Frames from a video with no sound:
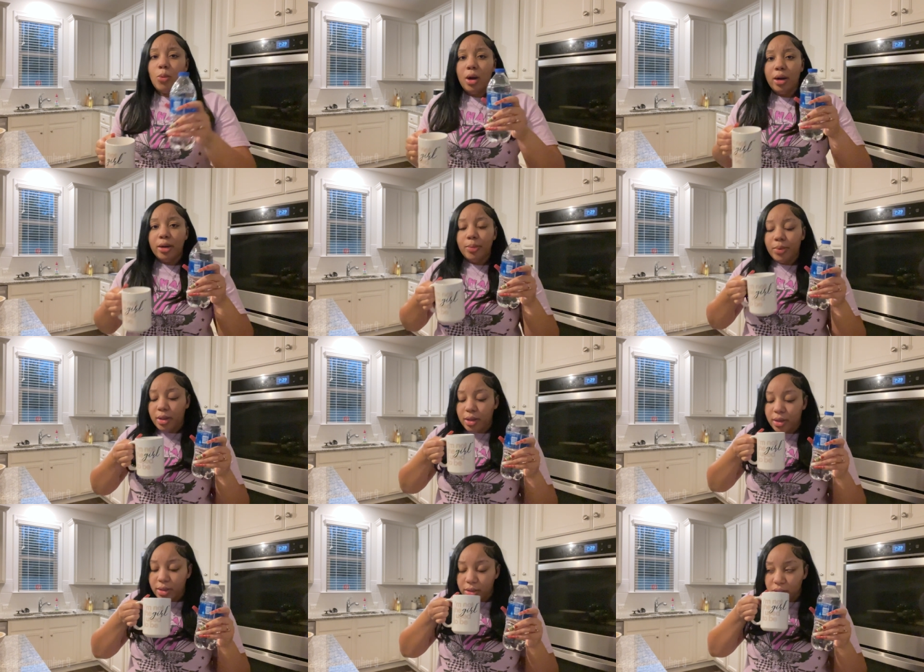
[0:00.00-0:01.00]
water
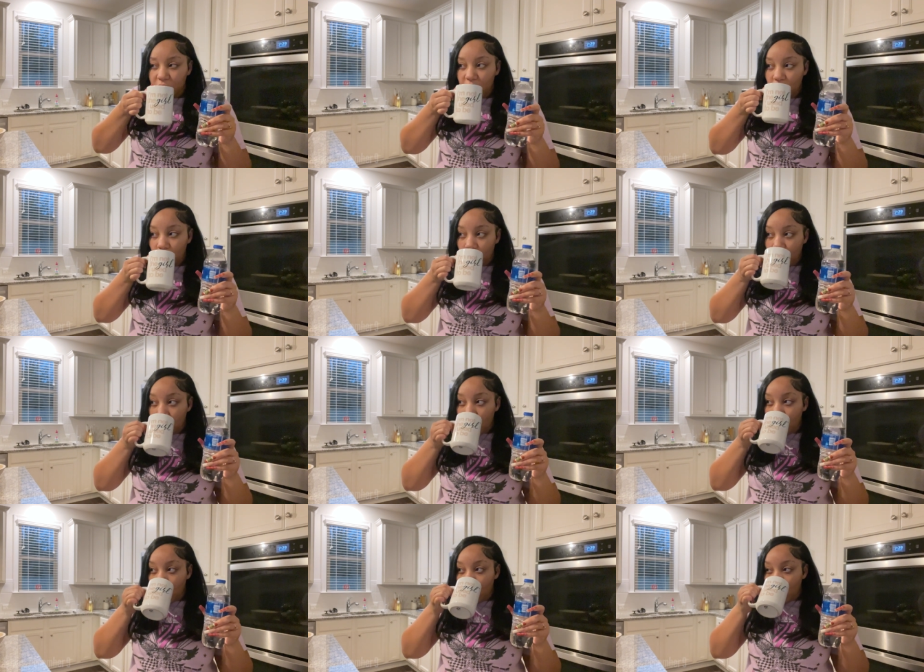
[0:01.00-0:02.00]
because
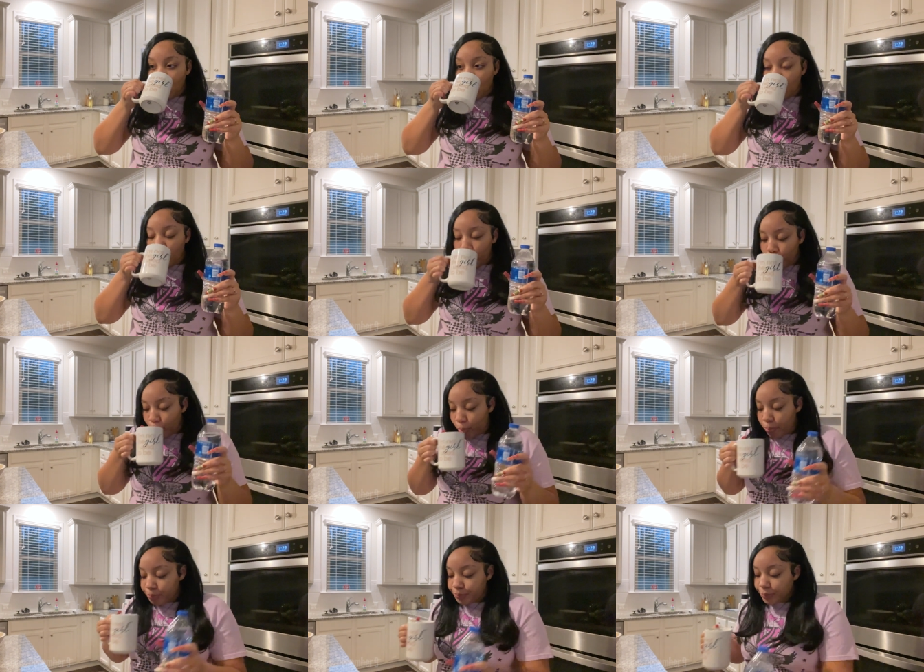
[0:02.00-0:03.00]
mm,
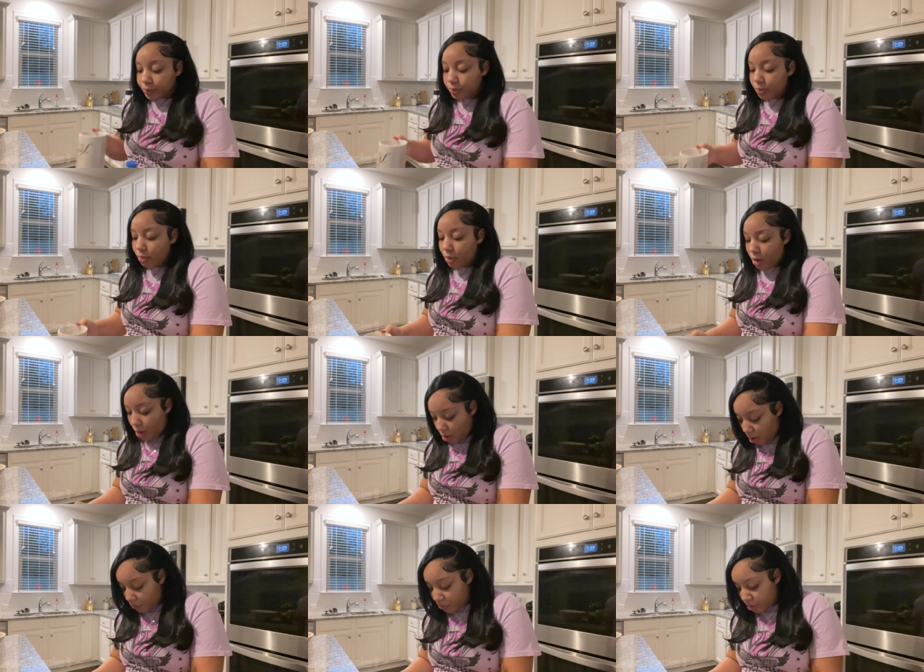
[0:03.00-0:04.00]

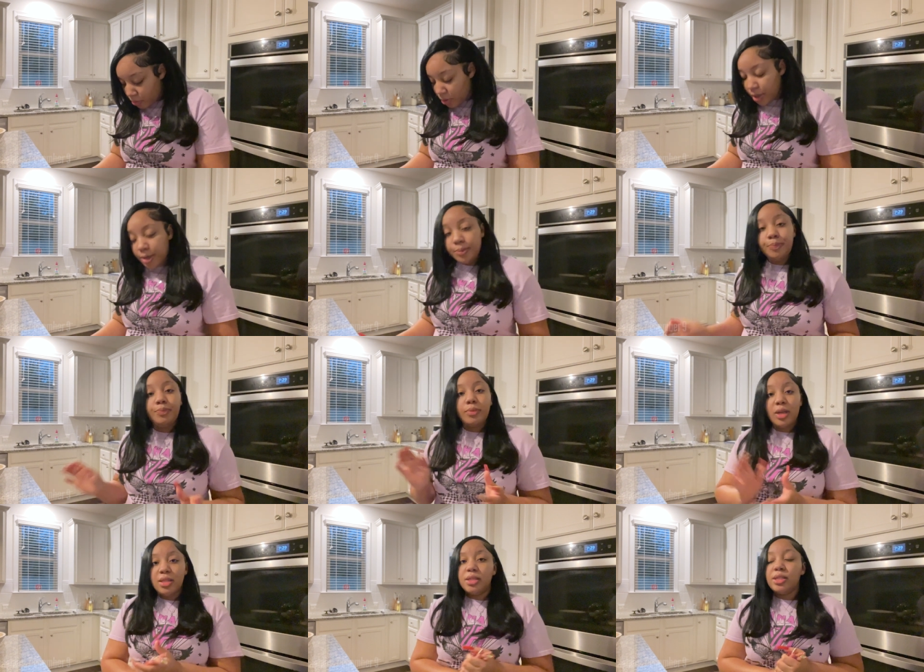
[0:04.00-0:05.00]
coffee in the morning
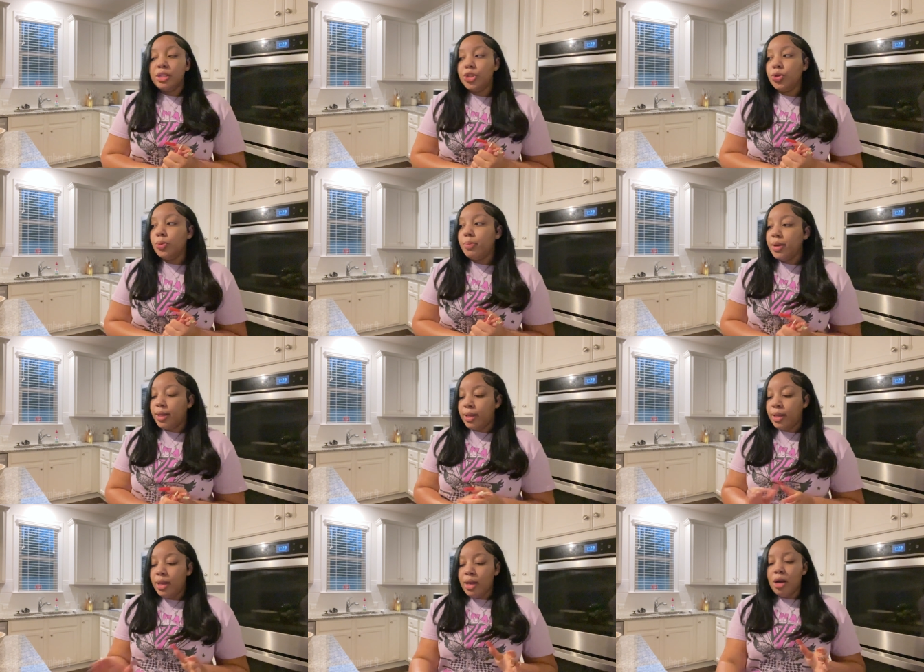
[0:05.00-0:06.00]
is essential, but
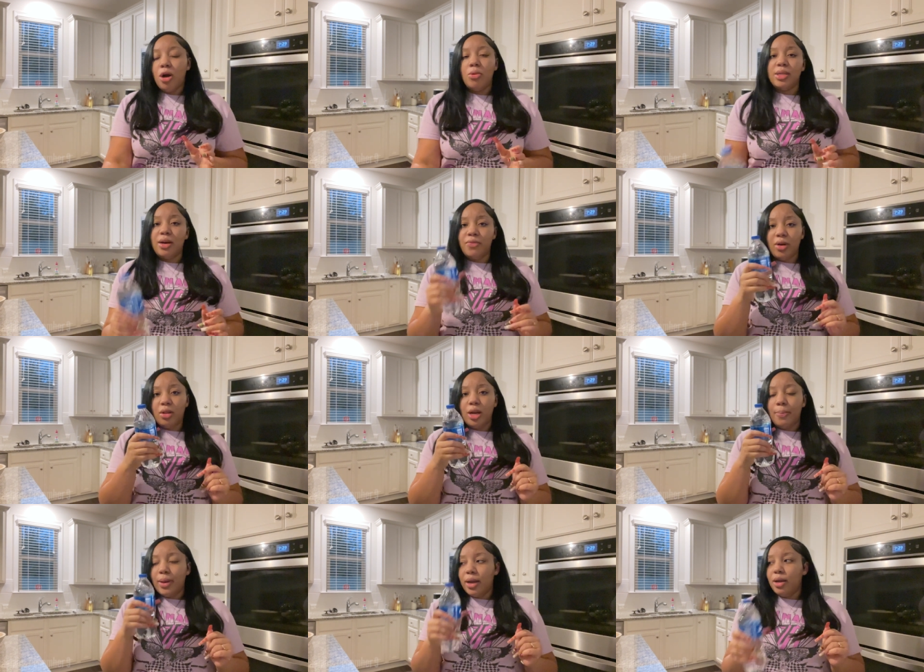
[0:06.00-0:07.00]
Always gotta follow
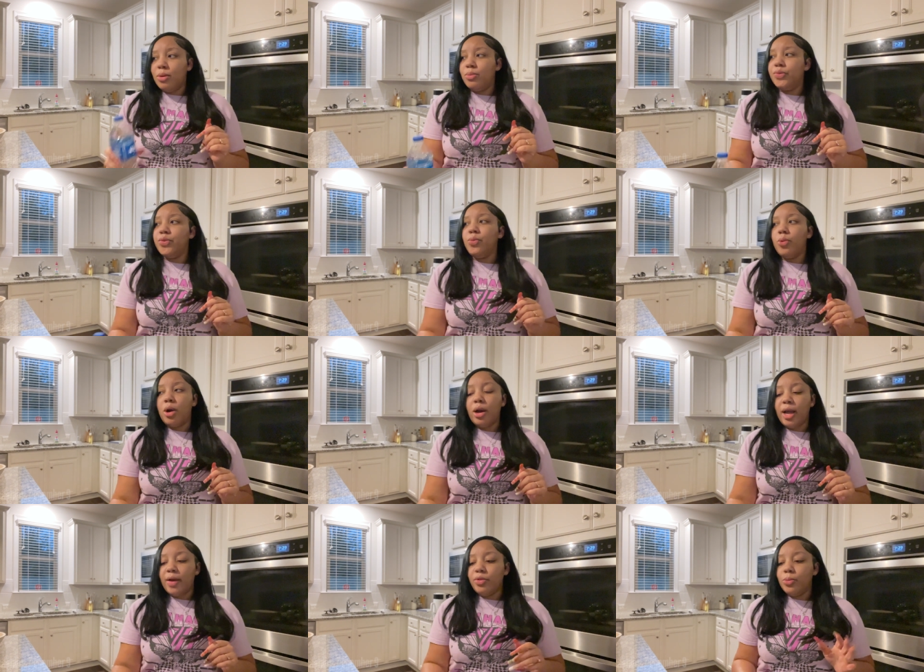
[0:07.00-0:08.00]
that back up with some water
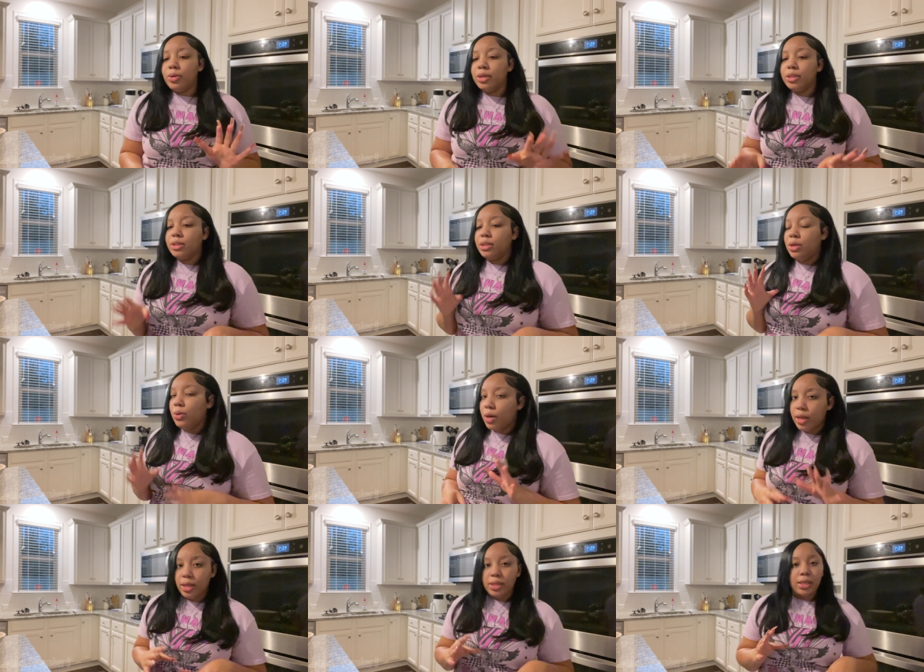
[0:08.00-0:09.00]
afterwards.
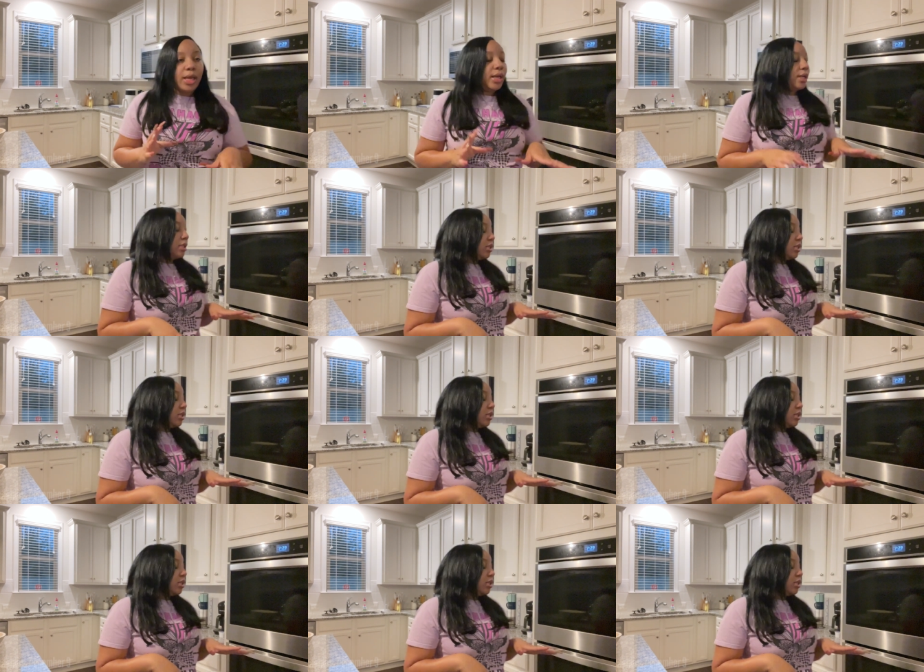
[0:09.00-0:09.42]
Going ahead and